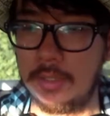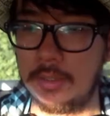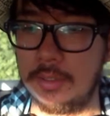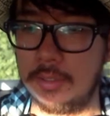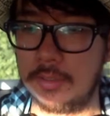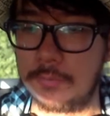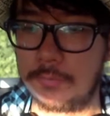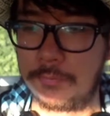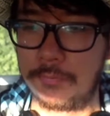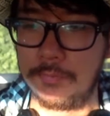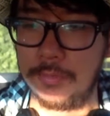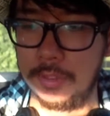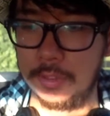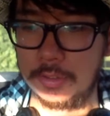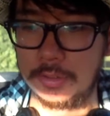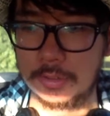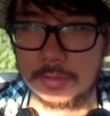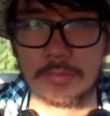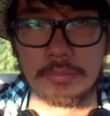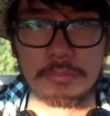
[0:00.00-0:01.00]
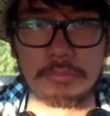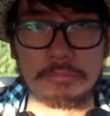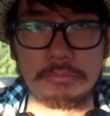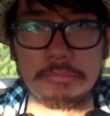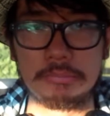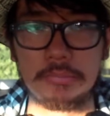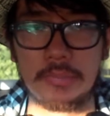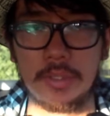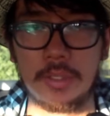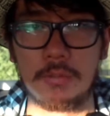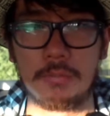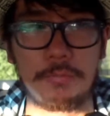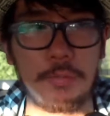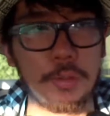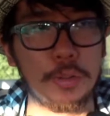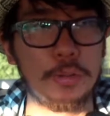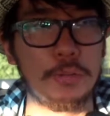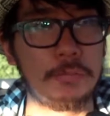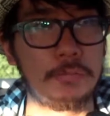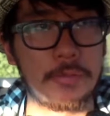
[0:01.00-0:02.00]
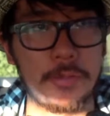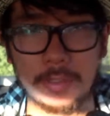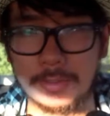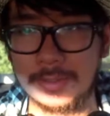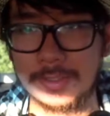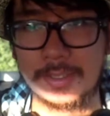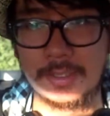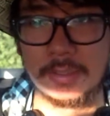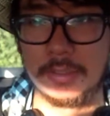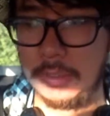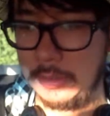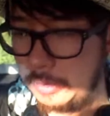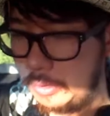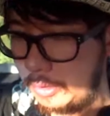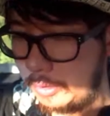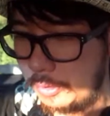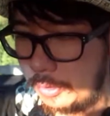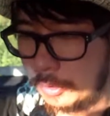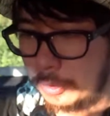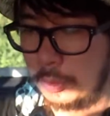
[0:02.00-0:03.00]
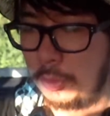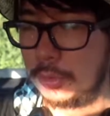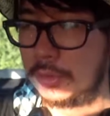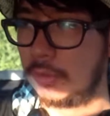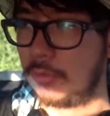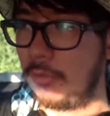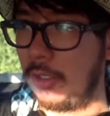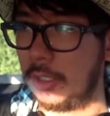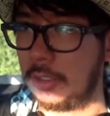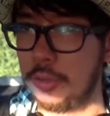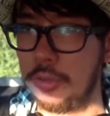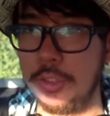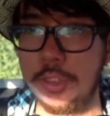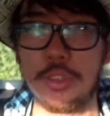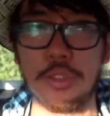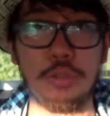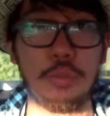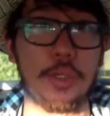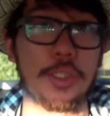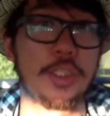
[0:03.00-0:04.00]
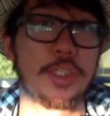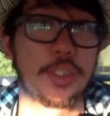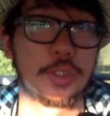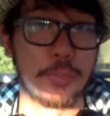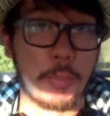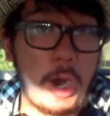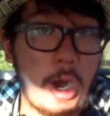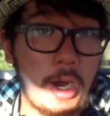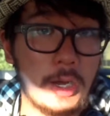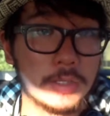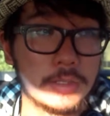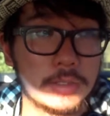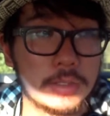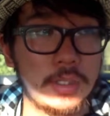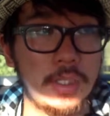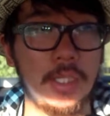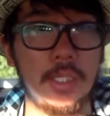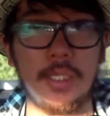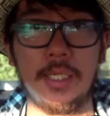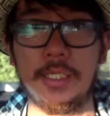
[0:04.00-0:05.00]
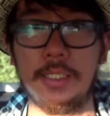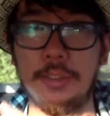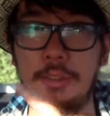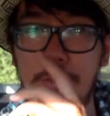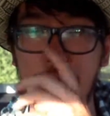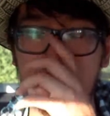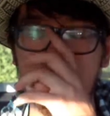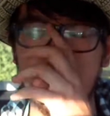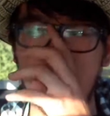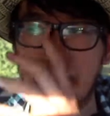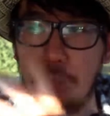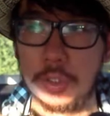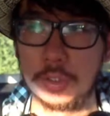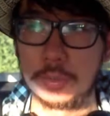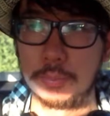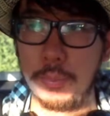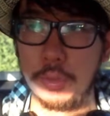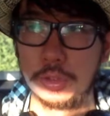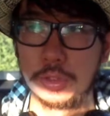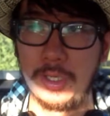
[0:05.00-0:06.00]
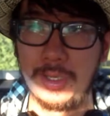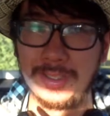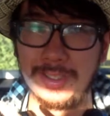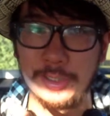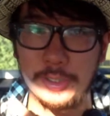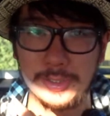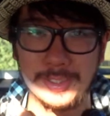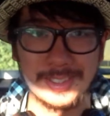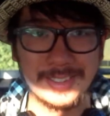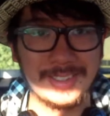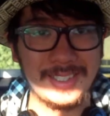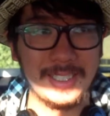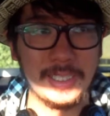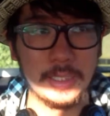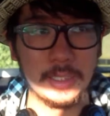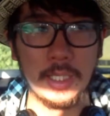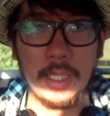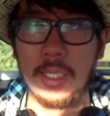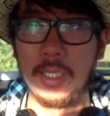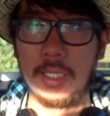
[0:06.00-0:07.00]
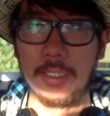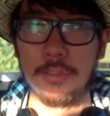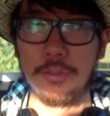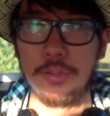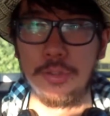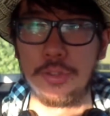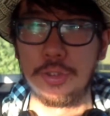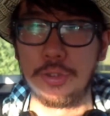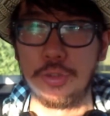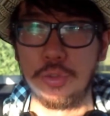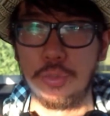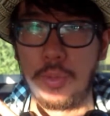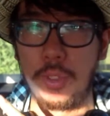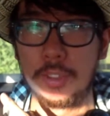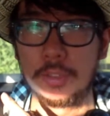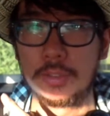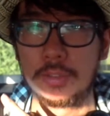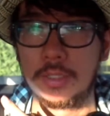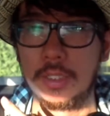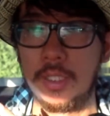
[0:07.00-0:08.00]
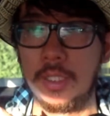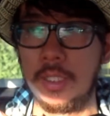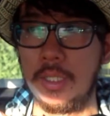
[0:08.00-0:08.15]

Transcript: that's full of like the thought of like, you need to do what's smart, and you need to do what's most likely to succeed, and you need to do what's